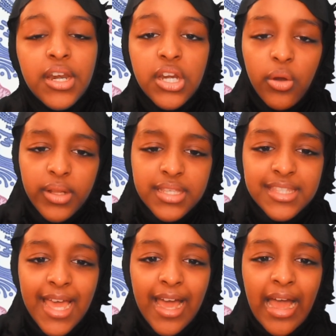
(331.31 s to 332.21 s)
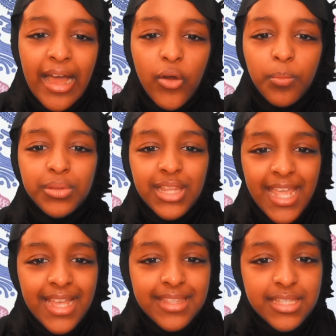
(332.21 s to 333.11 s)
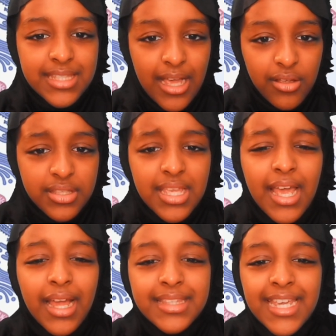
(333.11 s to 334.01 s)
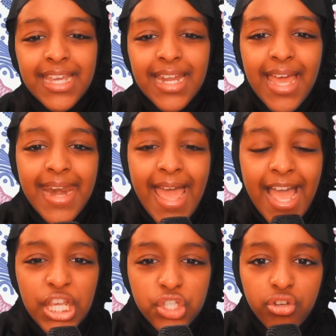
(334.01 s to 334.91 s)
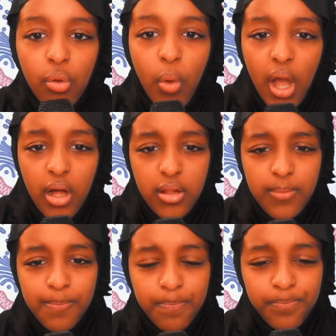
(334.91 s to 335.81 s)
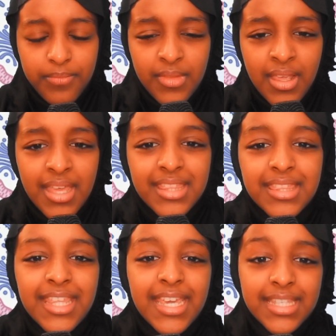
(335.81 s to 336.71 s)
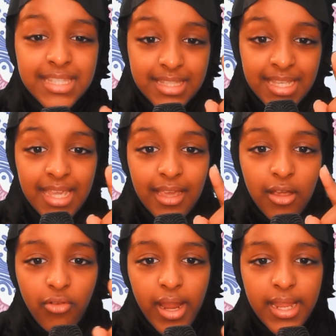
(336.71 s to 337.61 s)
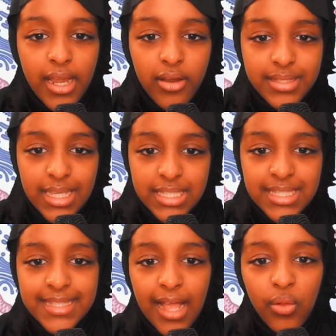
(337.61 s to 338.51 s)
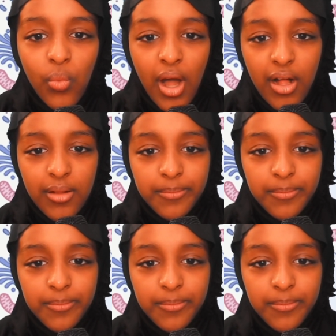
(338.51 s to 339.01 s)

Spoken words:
Notice that how plant cells contain an extra wall. See, right here it says cell wall.